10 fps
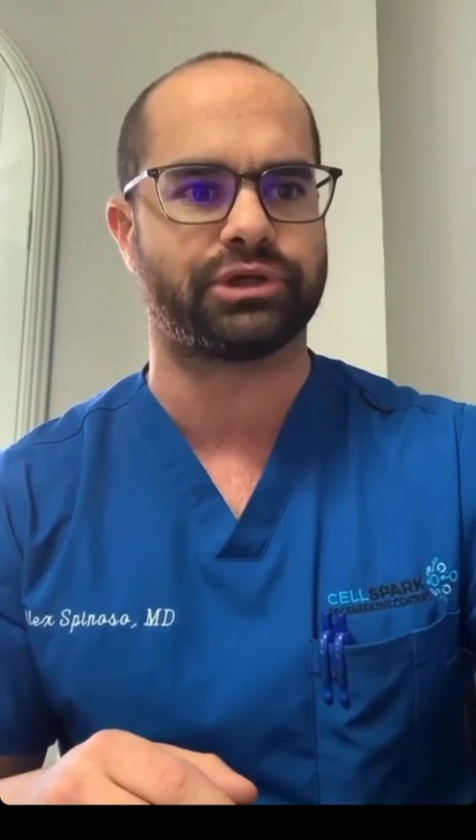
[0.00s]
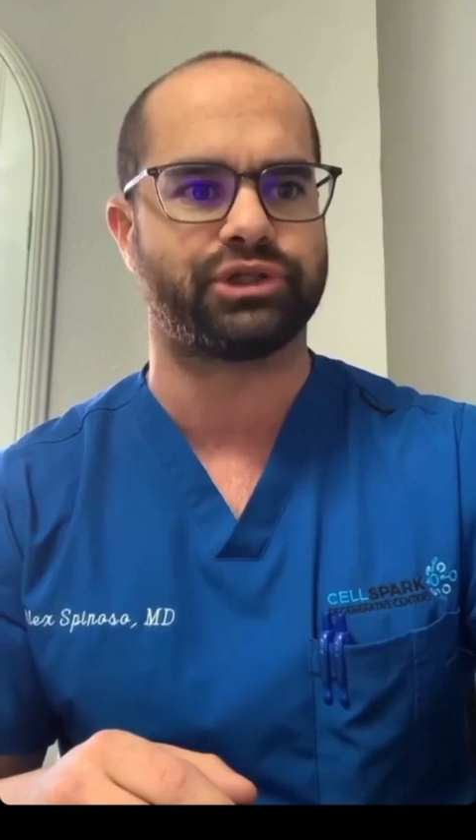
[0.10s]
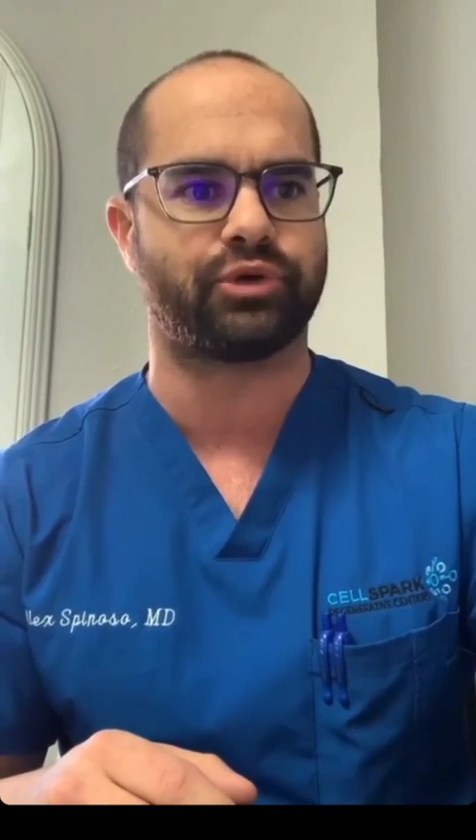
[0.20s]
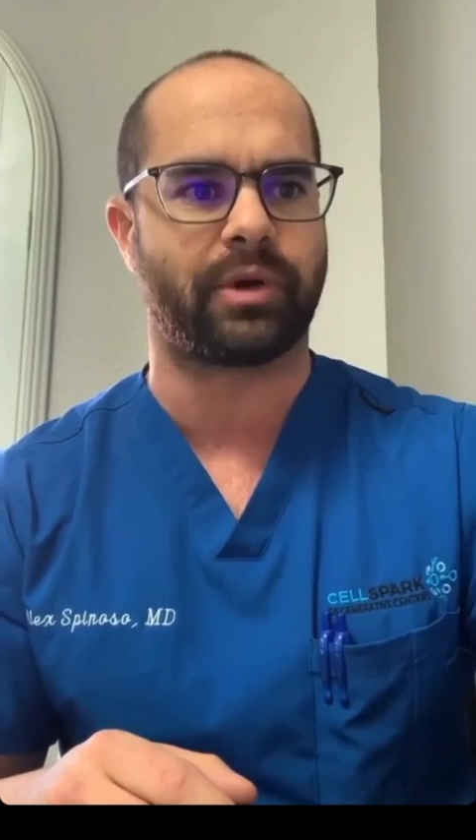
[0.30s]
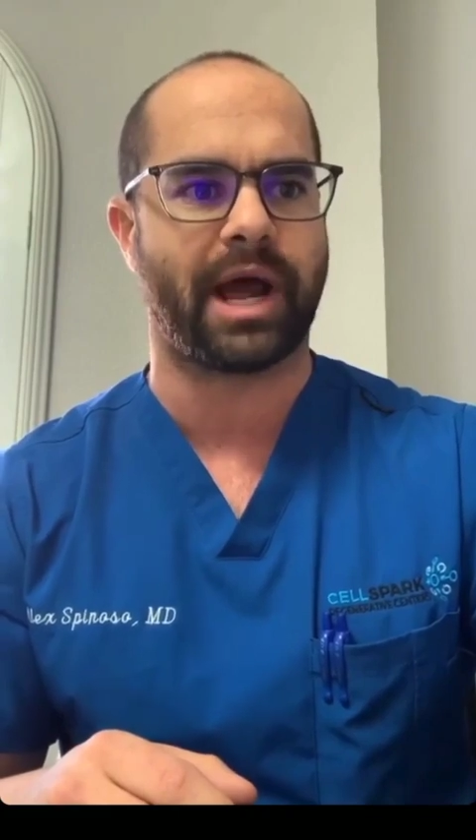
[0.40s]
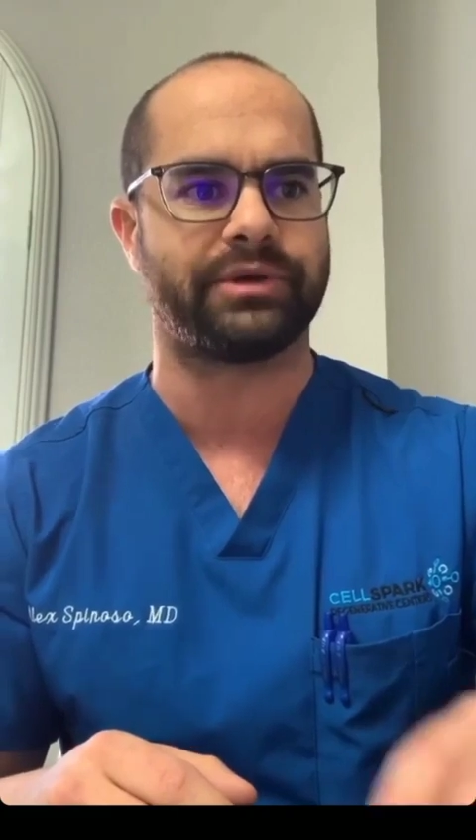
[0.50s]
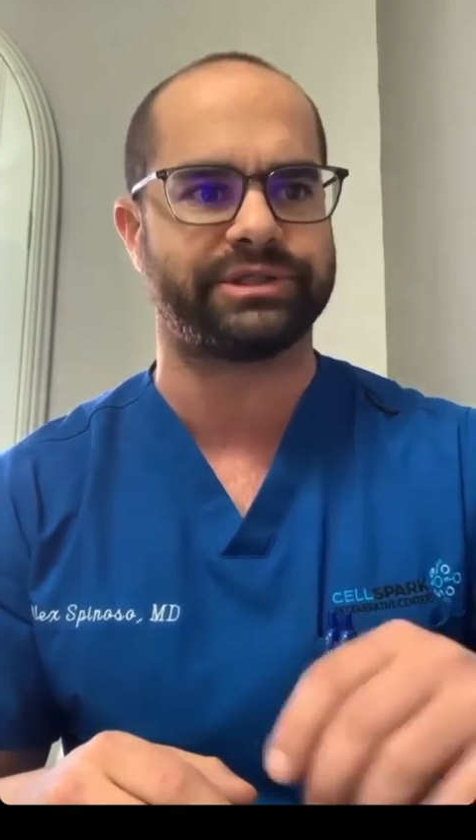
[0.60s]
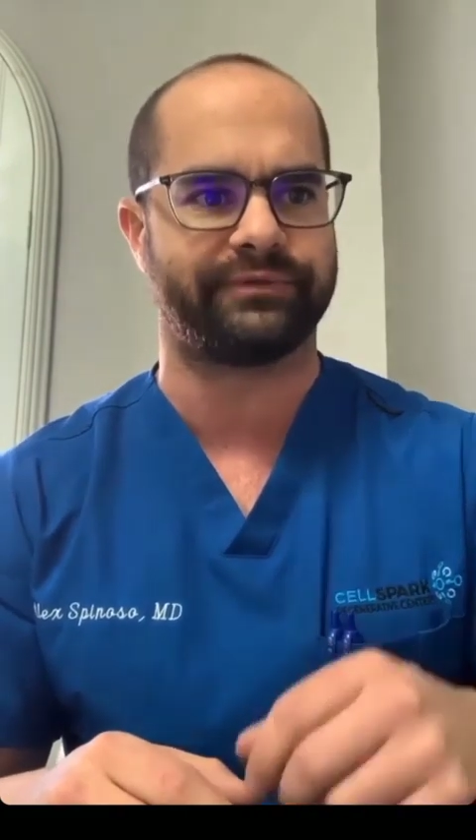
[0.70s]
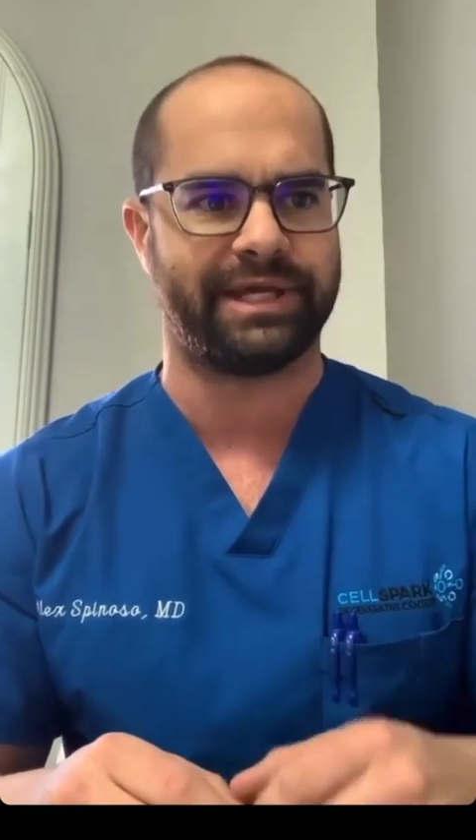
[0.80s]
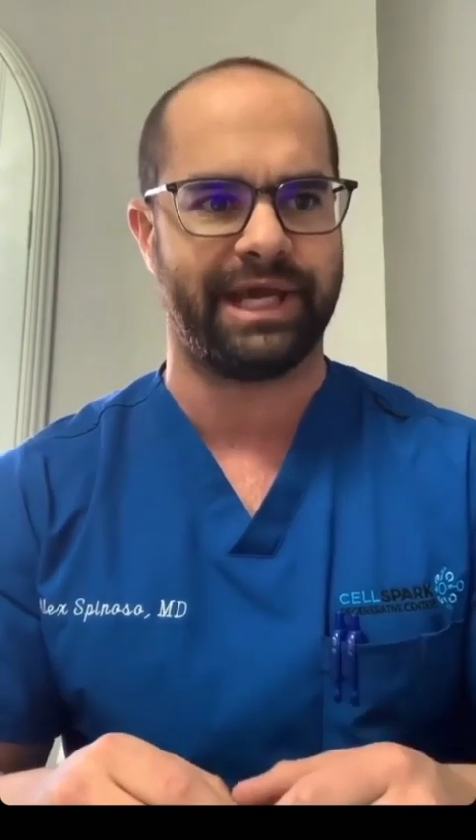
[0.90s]
to crowds
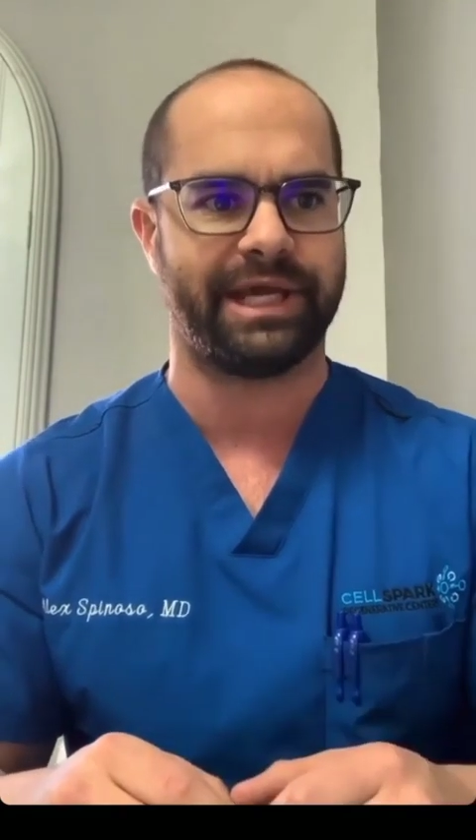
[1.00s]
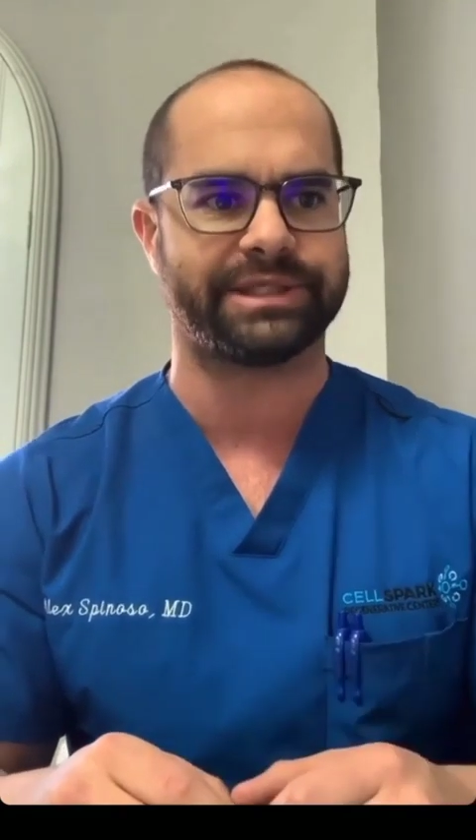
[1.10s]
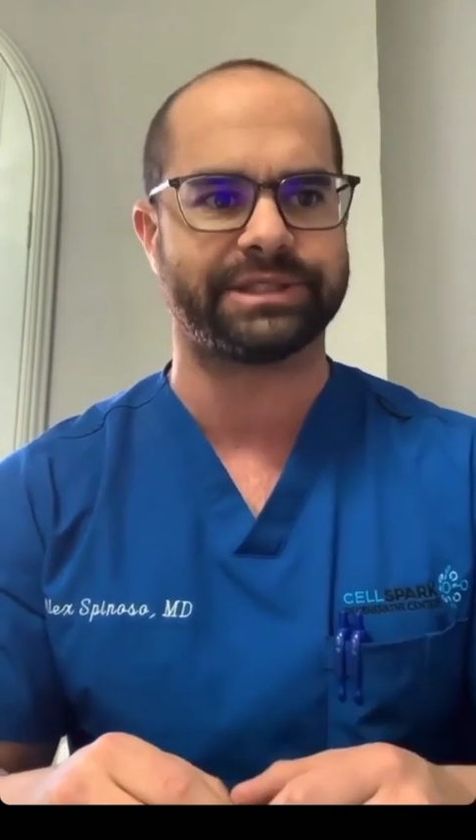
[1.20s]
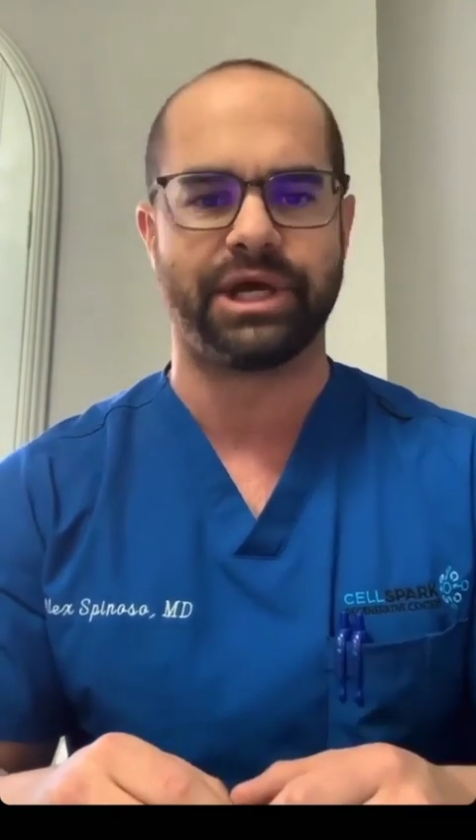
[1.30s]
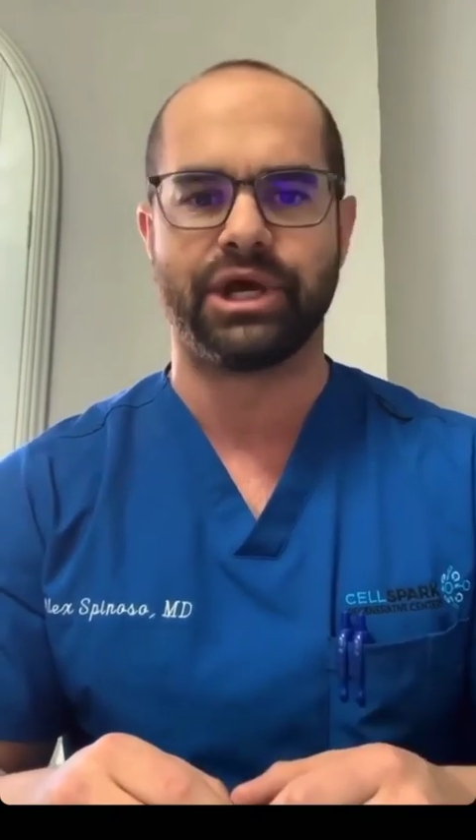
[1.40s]
of kids.